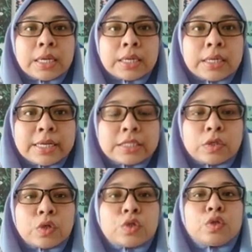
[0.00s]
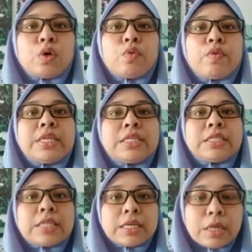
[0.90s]
that's also we
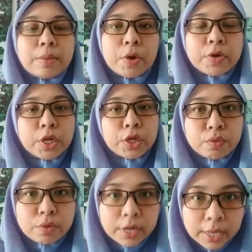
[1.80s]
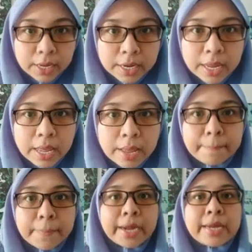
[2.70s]
discuss about the unit,
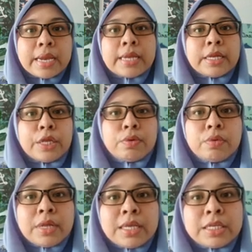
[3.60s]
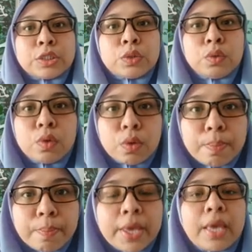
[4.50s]
but the unit is
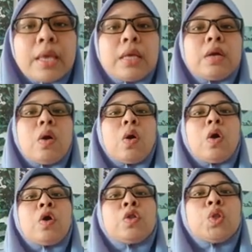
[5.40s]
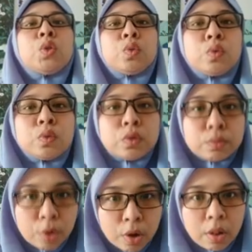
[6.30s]
too big or too
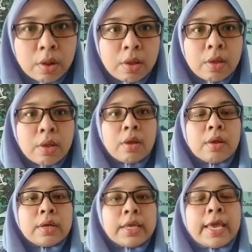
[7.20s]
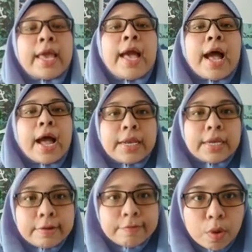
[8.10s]
small. Okay,
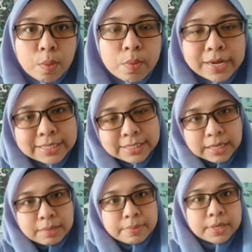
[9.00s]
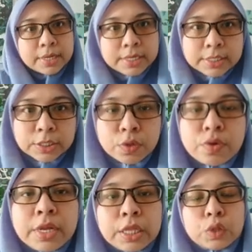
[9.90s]
under Form 1 syllabus,
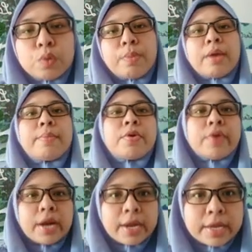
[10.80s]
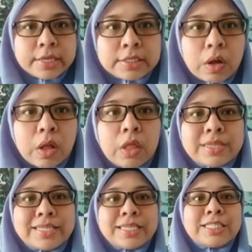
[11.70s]
you need to memorize
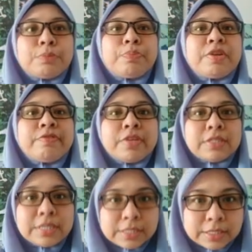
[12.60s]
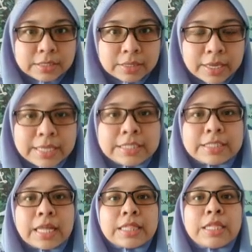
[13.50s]
all these prefixes. Okay,
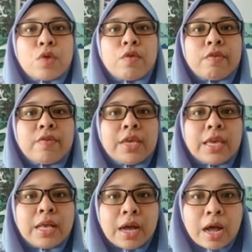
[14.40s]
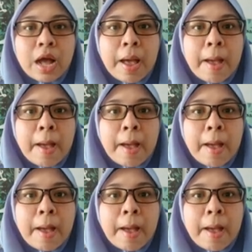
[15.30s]
starting with giga,